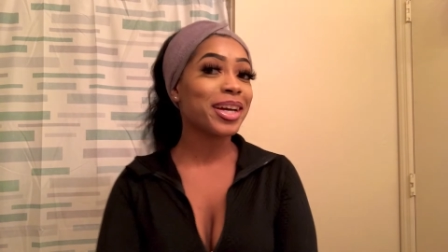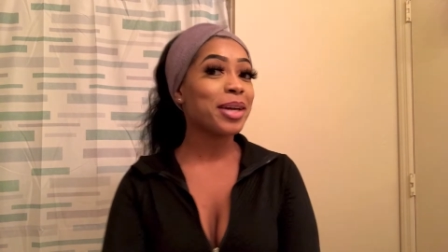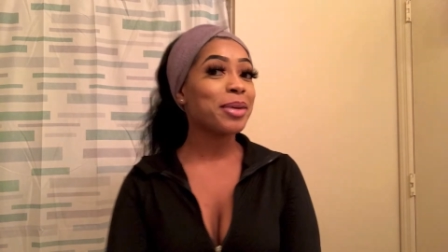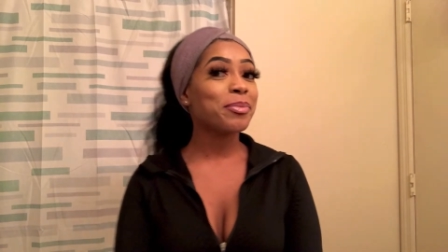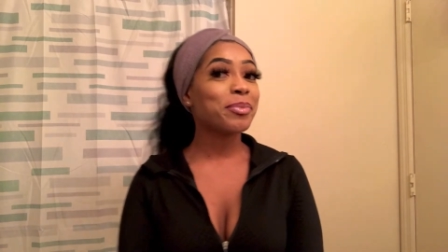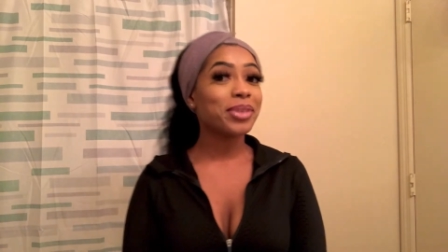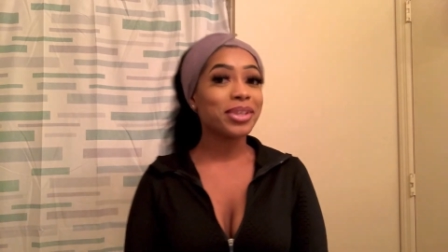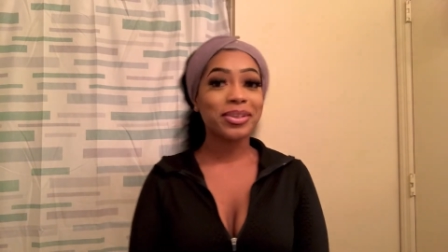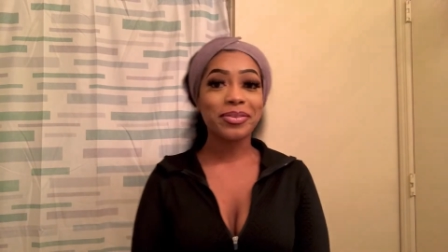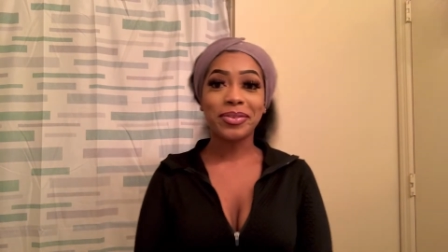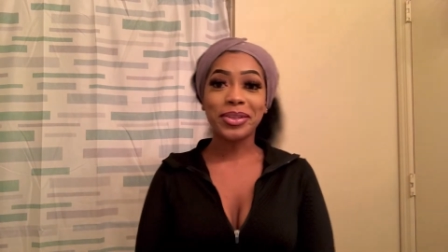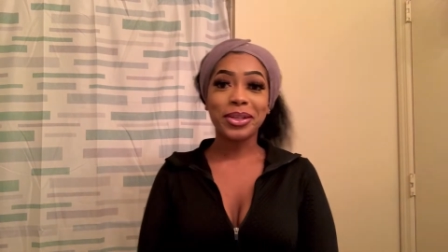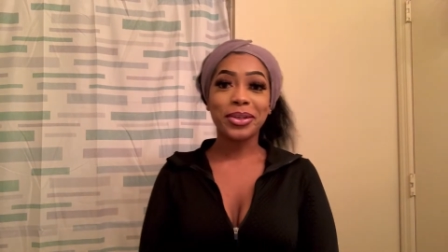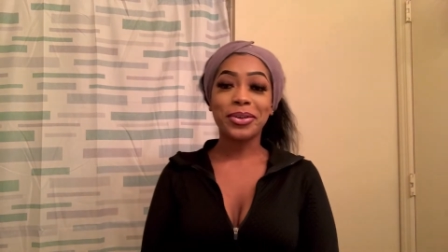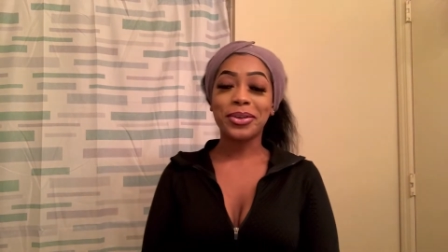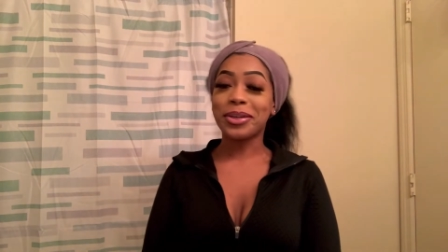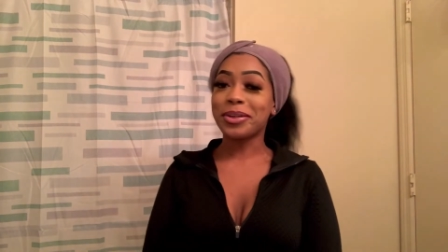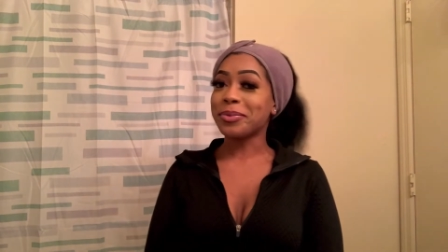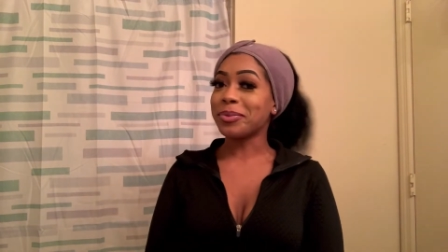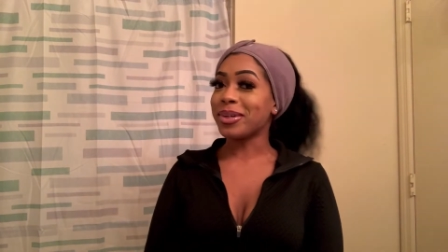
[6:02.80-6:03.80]
I'm loving it
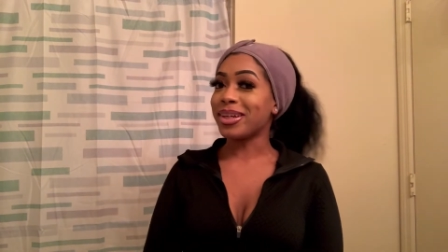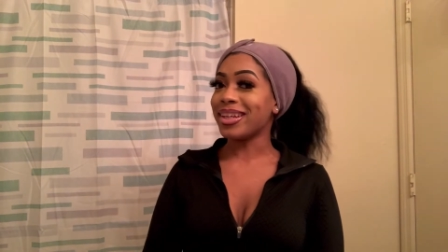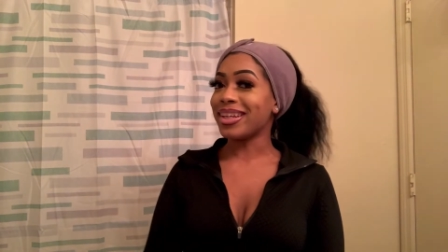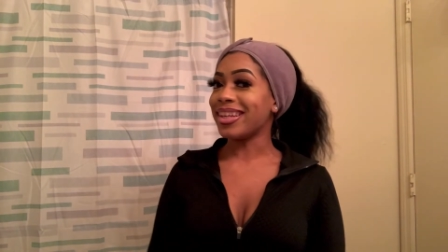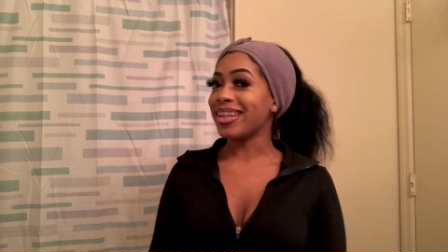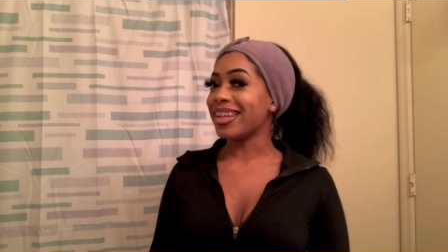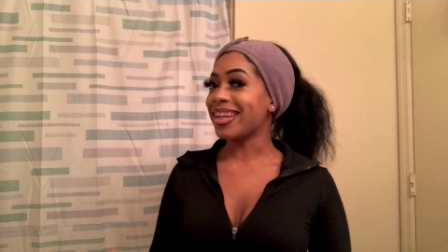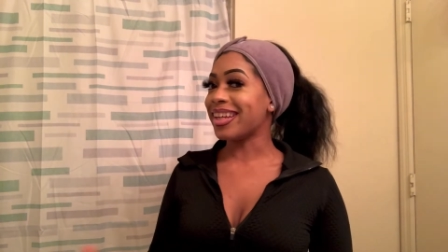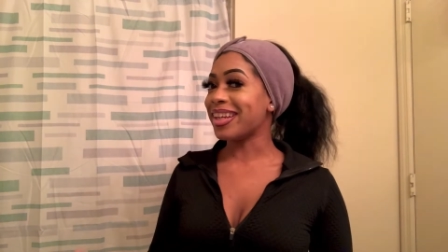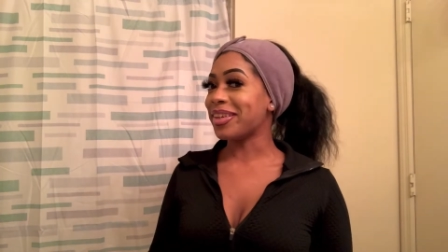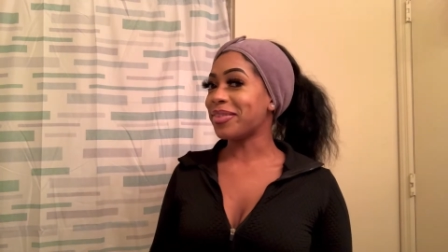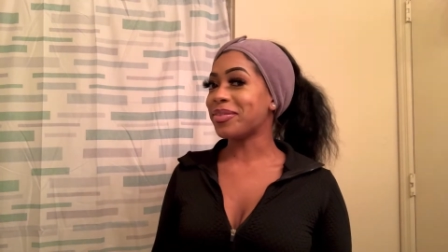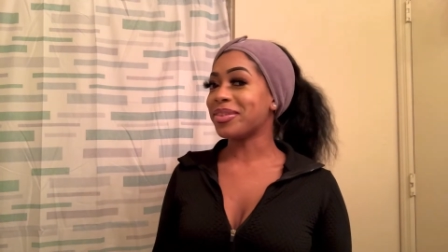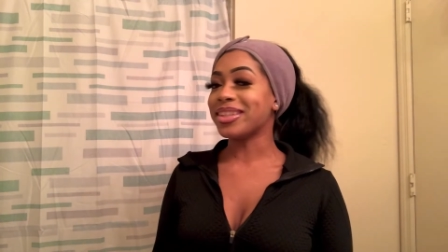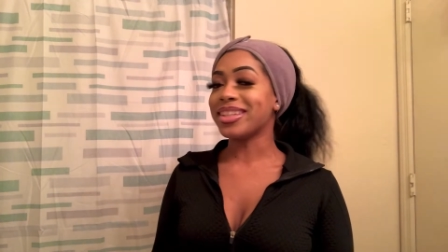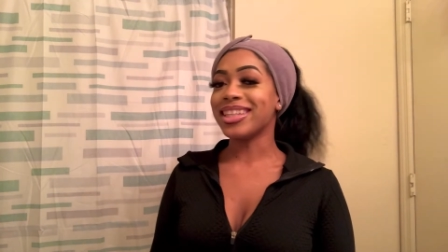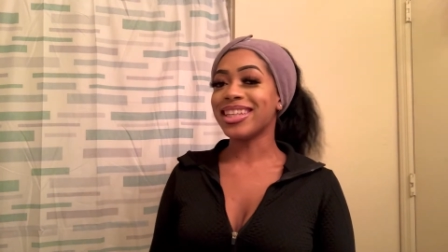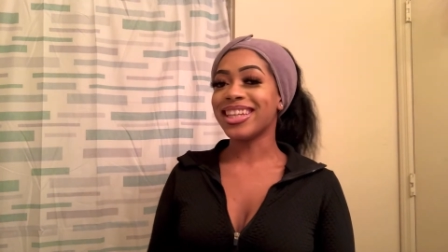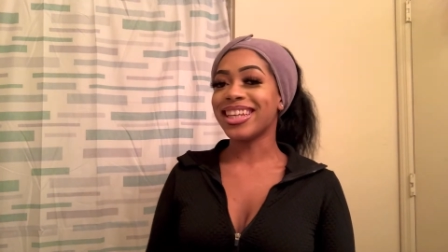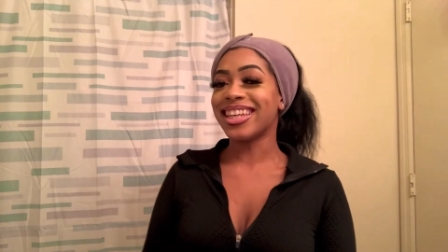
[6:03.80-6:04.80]
already. Ain't
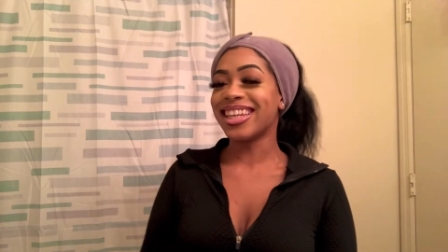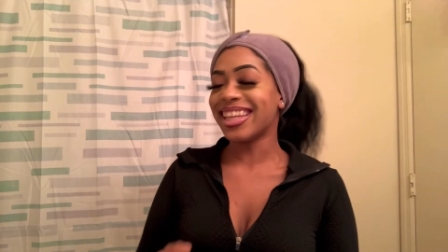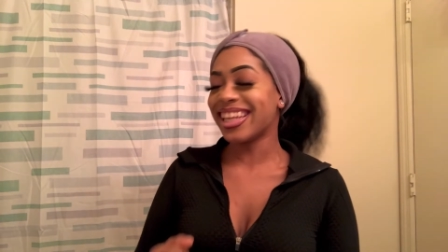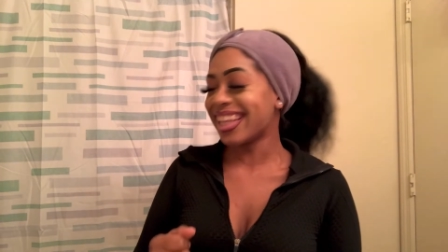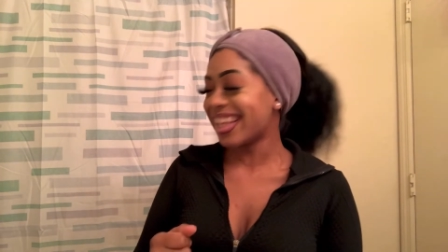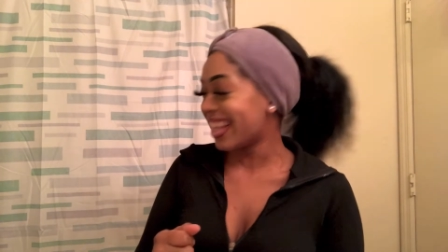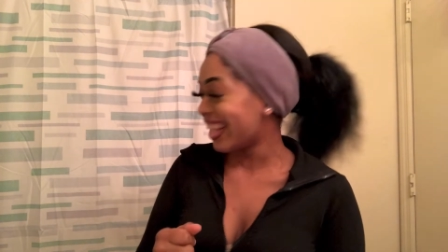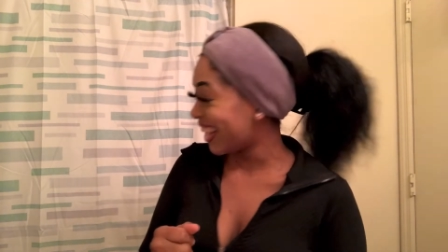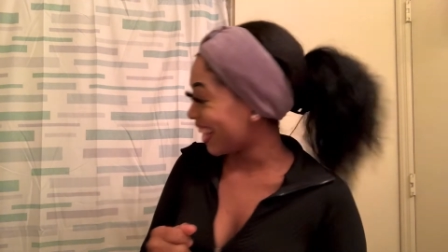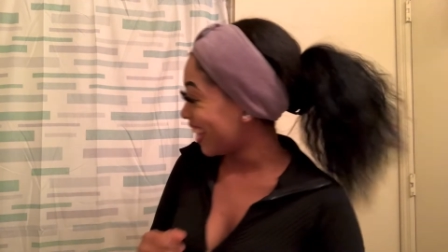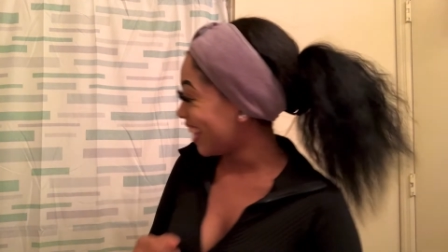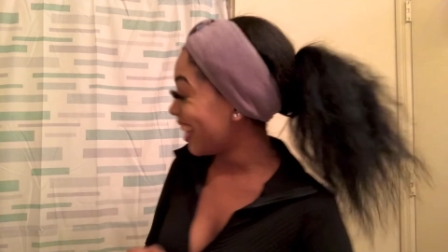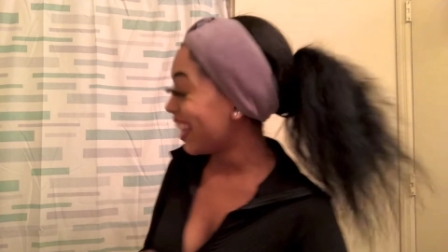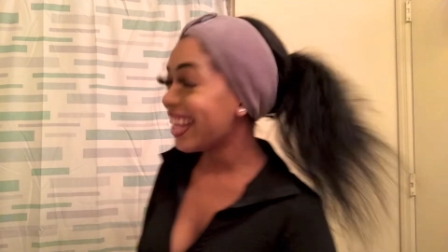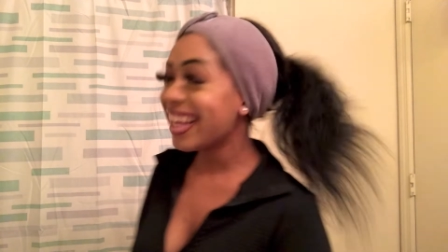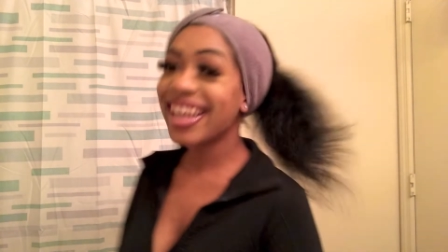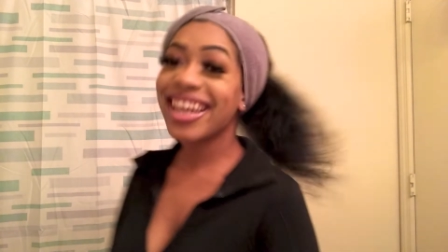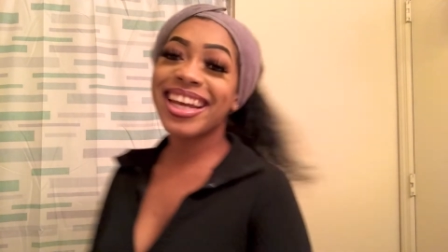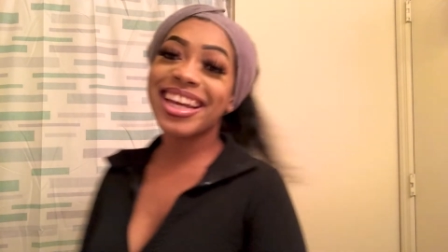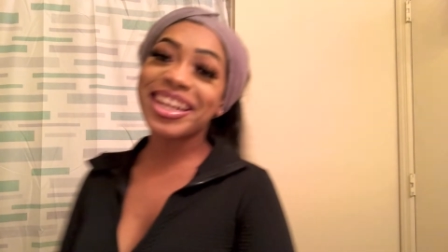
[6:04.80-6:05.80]

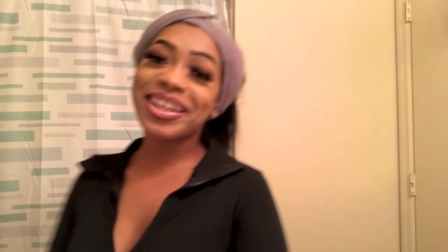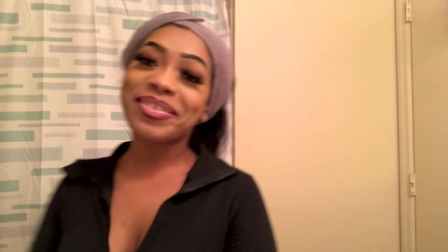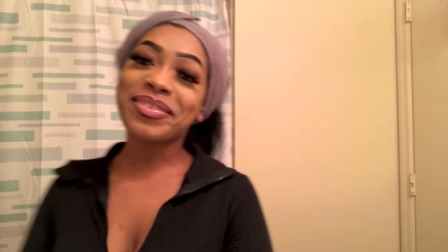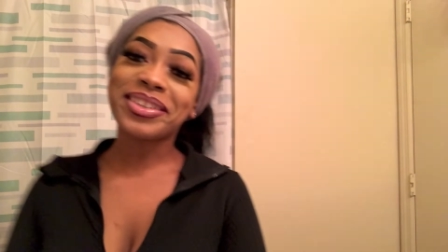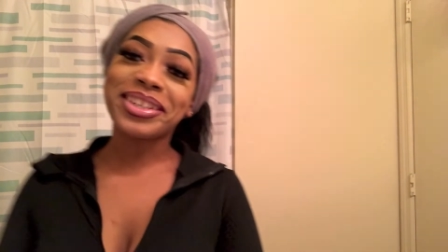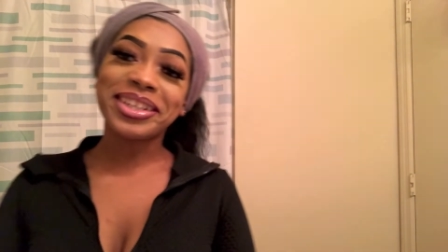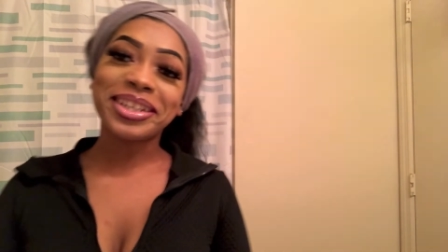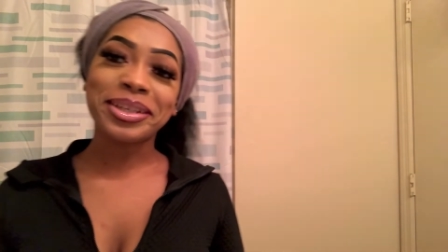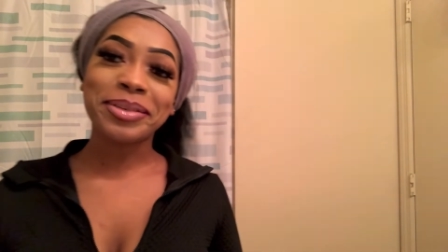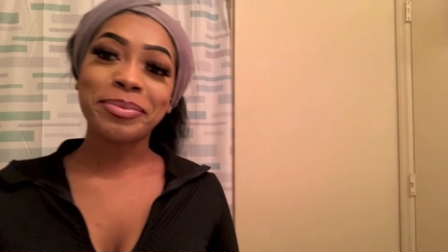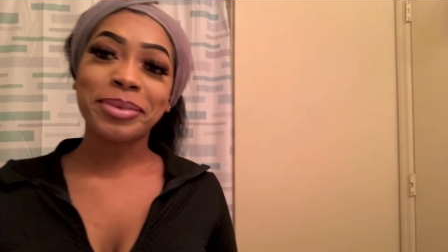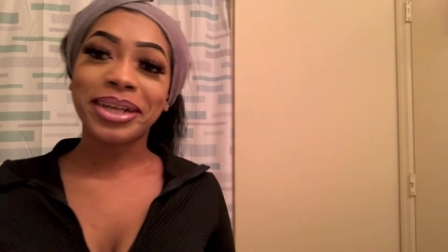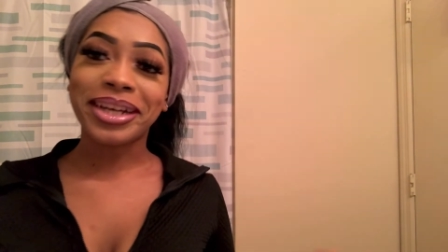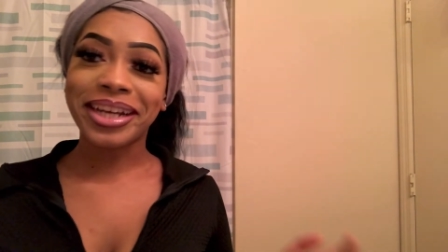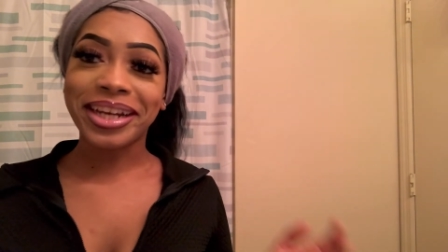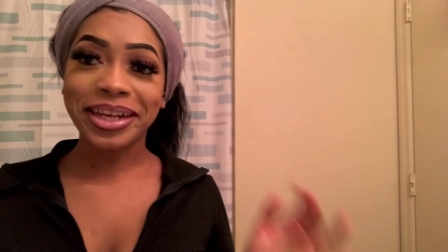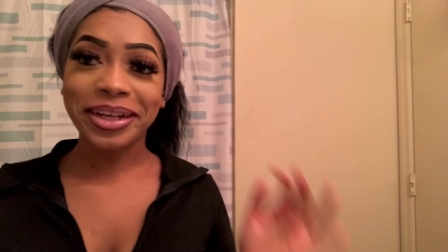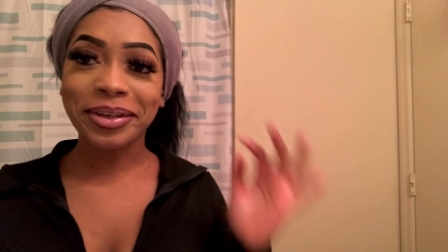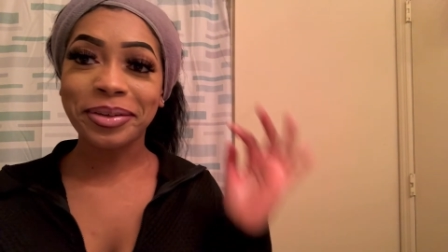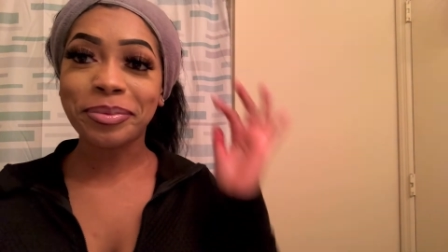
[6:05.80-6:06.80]
even did my
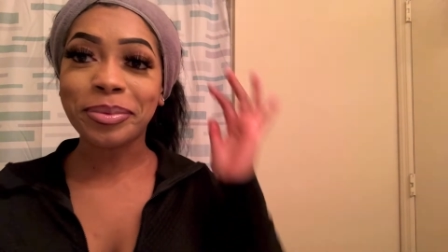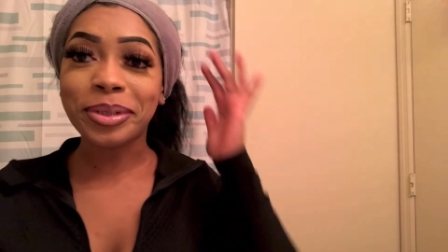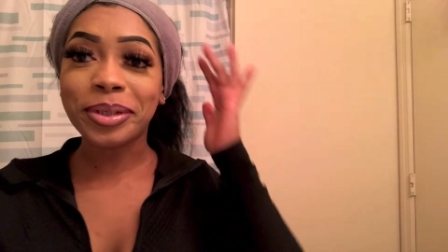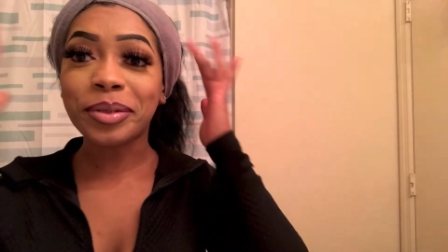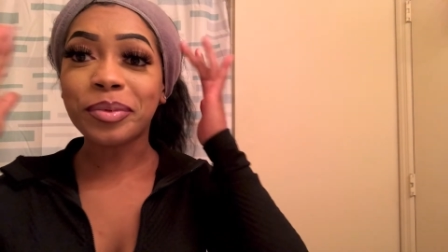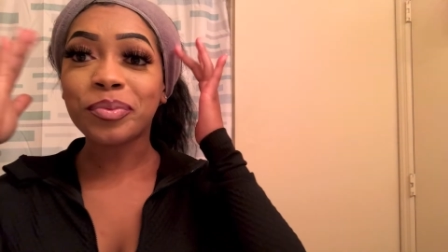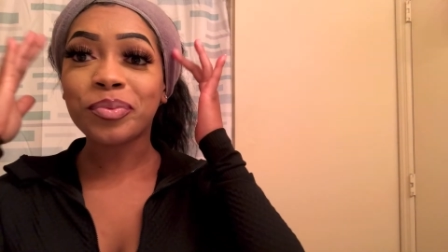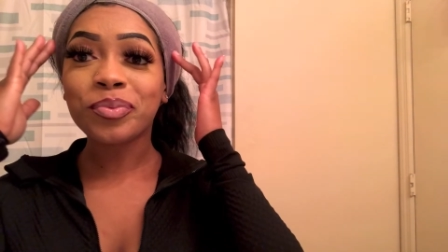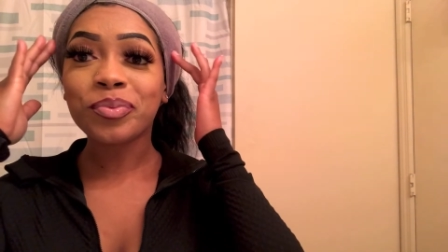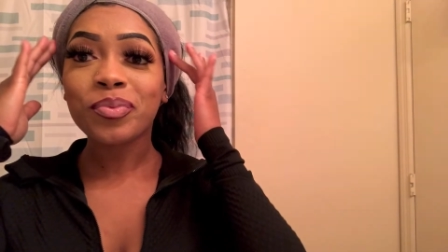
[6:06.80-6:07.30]
hair, but